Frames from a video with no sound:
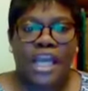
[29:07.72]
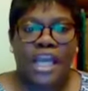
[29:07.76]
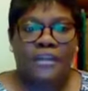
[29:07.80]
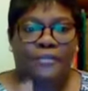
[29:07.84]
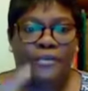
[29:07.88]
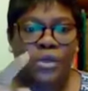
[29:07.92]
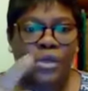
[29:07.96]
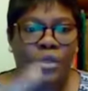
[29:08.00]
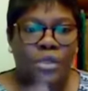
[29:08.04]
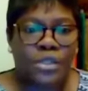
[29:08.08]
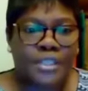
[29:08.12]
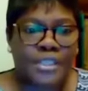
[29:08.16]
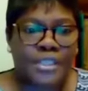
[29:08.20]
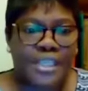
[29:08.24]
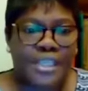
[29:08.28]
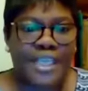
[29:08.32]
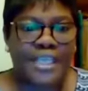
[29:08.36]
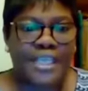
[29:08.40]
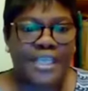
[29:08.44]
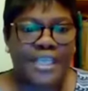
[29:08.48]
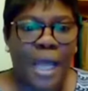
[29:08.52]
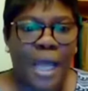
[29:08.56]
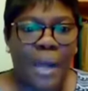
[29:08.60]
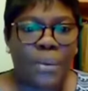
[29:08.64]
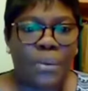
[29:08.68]
If you
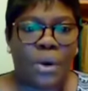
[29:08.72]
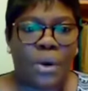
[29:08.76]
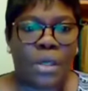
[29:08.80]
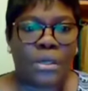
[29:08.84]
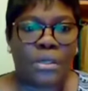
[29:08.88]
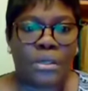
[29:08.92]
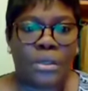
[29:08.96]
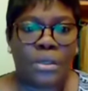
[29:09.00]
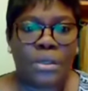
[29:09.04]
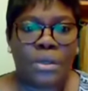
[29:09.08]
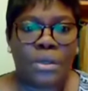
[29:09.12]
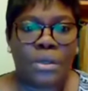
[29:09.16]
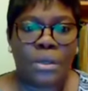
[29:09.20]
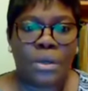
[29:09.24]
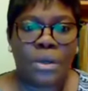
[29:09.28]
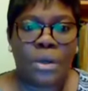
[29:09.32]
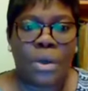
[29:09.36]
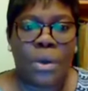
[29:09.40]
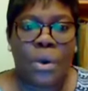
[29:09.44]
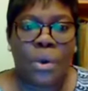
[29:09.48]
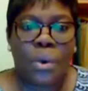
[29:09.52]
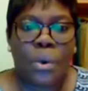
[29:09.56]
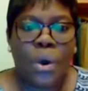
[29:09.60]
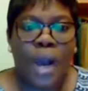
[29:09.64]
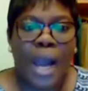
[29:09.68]
see someone
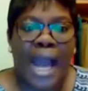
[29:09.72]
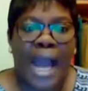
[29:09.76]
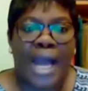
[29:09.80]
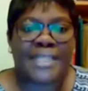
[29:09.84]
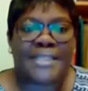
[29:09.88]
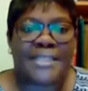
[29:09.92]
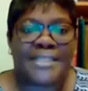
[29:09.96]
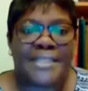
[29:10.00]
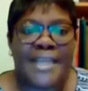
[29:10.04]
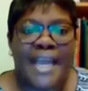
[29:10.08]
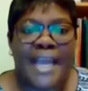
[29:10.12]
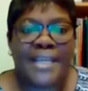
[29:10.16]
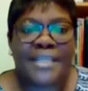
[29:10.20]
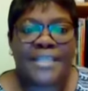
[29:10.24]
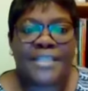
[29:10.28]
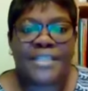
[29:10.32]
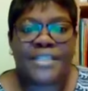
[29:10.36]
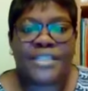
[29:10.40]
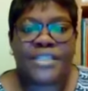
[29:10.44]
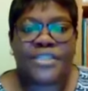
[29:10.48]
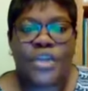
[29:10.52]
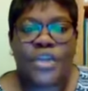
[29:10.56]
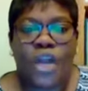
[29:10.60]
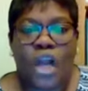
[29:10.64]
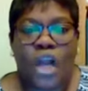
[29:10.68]
who
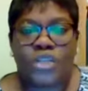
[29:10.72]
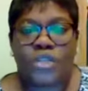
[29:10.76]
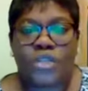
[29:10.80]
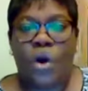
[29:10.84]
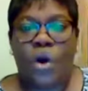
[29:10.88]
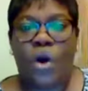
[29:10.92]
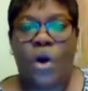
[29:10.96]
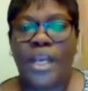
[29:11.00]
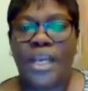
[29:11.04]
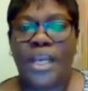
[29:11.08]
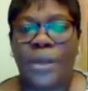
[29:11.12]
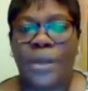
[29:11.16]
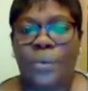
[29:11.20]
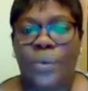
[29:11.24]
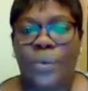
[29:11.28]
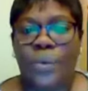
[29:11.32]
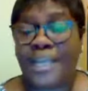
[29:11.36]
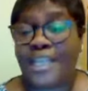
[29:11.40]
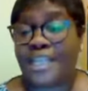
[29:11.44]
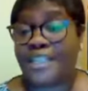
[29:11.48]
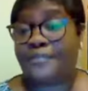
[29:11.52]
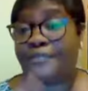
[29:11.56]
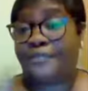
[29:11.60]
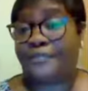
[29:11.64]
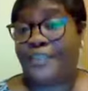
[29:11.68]
attends church only
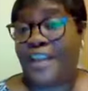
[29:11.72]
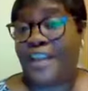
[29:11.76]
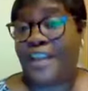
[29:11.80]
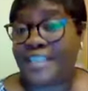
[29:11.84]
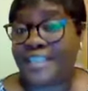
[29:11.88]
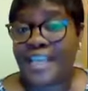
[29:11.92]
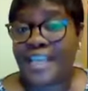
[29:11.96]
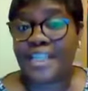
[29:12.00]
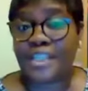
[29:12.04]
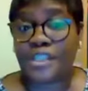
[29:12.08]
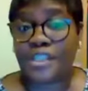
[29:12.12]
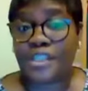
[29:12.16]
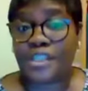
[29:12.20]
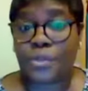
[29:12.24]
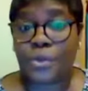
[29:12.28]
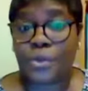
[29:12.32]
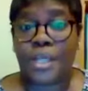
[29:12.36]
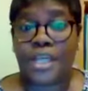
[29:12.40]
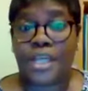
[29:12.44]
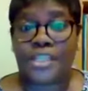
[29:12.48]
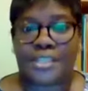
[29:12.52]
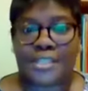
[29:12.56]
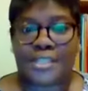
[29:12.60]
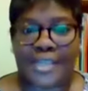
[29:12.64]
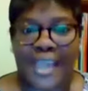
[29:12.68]
when it fits into
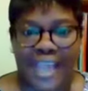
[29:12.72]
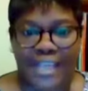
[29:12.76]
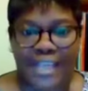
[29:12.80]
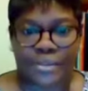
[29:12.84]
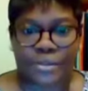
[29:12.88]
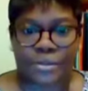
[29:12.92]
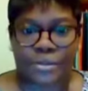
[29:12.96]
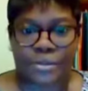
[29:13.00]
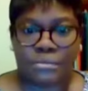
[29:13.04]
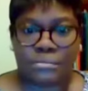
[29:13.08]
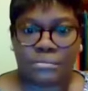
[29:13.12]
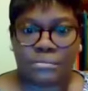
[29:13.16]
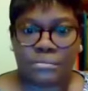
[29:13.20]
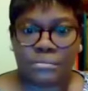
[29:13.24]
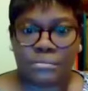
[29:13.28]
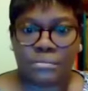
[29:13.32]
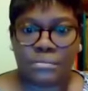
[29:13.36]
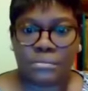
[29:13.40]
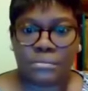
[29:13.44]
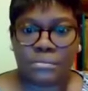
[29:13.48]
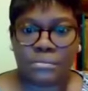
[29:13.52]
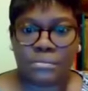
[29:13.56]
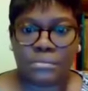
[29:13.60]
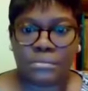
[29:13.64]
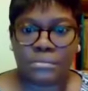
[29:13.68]
his schedule,
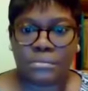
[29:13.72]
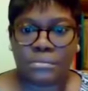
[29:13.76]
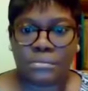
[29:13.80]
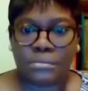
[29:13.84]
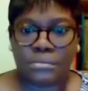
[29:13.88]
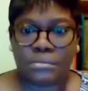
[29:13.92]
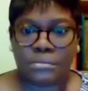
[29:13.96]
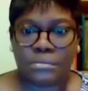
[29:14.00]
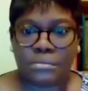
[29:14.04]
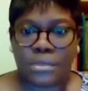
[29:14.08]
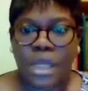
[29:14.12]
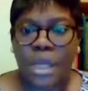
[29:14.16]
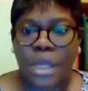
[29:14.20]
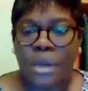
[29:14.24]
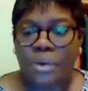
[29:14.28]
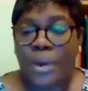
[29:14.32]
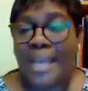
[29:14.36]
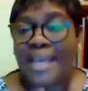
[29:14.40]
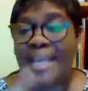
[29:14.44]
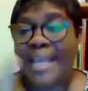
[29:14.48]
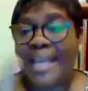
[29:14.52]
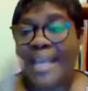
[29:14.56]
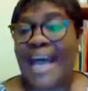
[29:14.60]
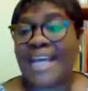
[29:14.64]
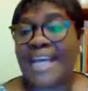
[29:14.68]

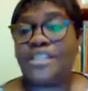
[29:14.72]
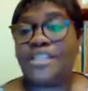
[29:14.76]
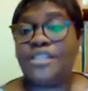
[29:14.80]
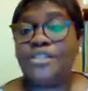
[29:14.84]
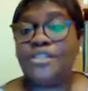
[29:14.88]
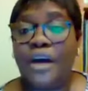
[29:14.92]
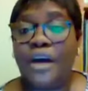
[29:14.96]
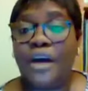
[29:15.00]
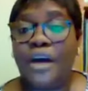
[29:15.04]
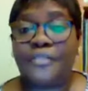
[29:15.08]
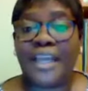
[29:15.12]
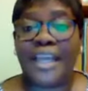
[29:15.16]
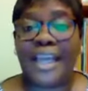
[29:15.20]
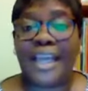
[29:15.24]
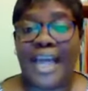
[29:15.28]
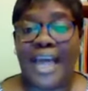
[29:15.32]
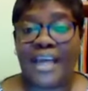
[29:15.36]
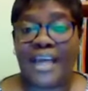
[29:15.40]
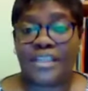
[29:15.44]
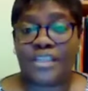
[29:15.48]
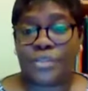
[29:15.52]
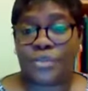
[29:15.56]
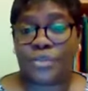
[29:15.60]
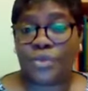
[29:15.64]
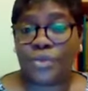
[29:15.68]
when he has nothing
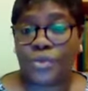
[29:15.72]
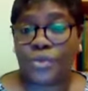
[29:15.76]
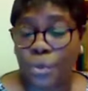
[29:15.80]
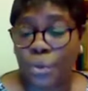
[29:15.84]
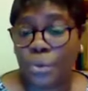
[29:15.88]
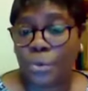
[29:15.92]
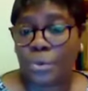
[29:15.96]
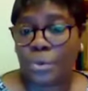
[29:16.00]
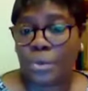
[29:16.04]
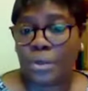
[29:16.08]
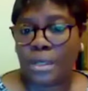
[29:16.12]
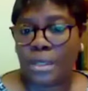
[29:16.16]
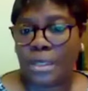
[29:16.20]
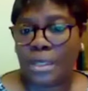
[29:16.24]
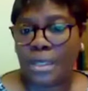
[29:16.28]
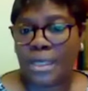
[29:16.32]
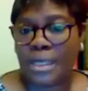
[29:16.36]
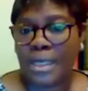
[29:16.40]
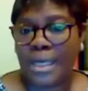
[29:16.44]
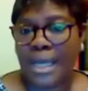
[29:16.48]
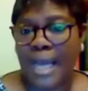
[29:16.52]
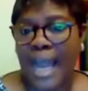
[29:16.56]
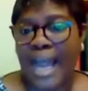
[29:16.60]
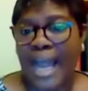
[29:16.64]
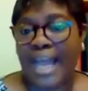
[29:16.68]
else to do
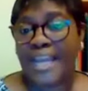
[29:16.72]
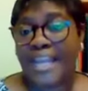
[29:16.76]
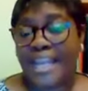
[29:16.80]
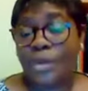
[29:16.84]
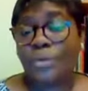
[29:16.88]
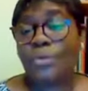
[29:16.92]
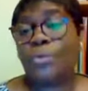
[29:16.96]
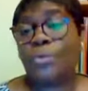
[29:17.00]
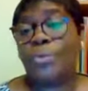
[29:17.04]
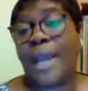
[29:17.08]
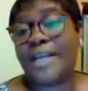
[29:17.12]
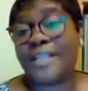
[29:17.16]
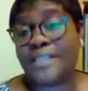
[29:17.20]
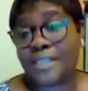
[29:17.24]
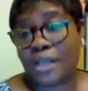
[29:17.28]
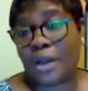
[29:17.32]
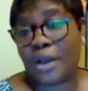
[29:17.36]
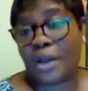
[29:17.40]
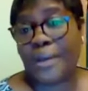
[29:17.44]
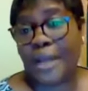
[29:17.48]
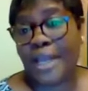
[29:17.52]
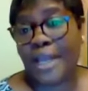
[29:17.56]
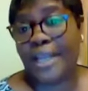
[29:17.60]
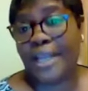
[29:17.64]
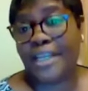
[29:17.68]
and he wakes
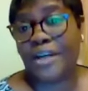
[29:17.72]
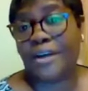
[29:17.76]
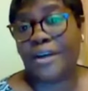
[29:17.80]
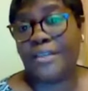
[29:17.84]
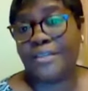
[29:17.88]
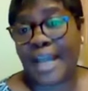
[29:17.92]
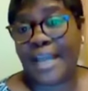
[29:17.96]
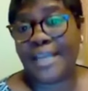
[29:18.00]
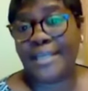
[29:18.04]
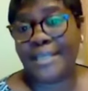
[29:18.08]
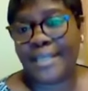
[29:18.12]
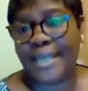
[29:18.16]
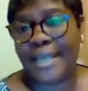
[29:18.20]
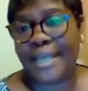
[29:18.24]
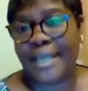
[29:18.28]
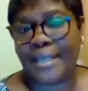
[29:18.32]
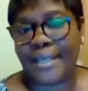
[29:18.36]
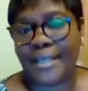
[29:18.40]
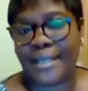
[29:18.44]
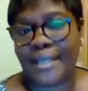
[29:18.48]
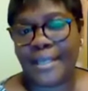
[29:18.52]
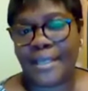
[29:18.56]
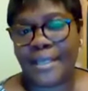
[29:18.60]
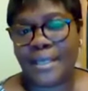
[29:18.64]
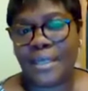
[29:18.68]
up early on that day,
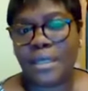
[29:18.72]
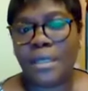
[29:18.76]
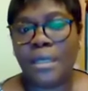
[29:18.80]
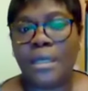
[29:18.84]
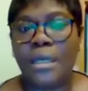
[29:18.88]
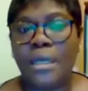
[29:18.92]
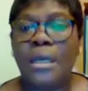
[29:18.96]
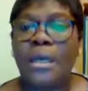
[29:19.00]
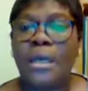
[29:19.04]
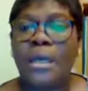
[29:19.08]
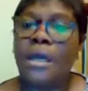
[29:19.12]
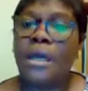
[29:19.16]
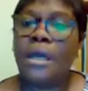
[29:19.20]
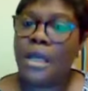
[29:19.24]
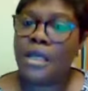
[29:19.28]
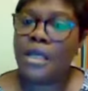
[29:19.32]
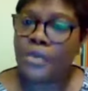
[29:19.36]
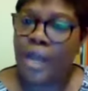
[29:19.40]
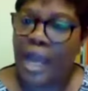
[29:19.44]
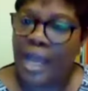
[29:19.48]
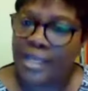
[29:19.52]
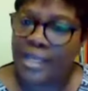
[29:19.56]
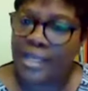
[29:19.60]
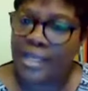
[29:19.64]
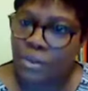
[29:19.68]

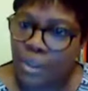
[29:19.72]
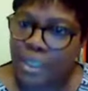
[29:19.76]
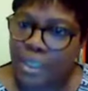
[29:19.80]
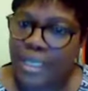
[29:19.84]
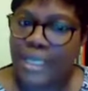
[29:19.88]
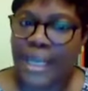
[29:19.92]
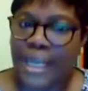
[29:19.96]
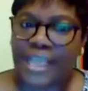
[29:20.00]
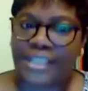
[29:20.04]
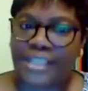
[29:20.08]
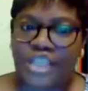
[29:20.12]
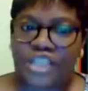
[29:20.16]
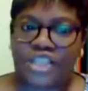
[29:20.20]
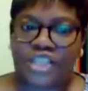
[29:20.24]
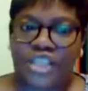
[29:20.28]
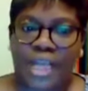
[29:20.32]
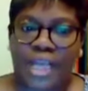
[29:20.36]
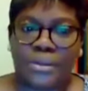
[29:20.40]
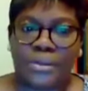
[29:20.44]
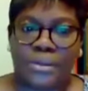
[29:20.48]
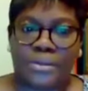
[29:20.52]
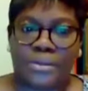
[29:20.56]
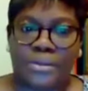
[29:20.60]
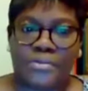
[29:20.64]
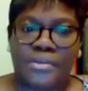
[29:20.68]
you are looking at a
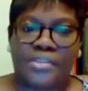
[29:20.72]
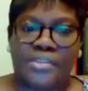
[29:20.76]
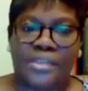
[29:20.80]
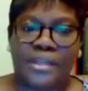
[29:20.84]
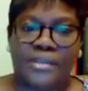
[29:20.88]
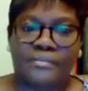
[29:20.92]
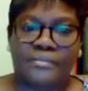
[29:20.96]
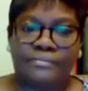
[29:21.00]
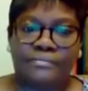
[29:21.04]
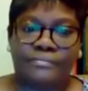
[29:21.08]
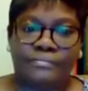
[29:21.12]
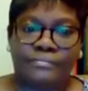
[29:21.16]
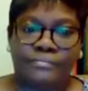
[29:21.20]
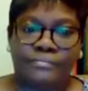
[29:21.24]
shallow Christian.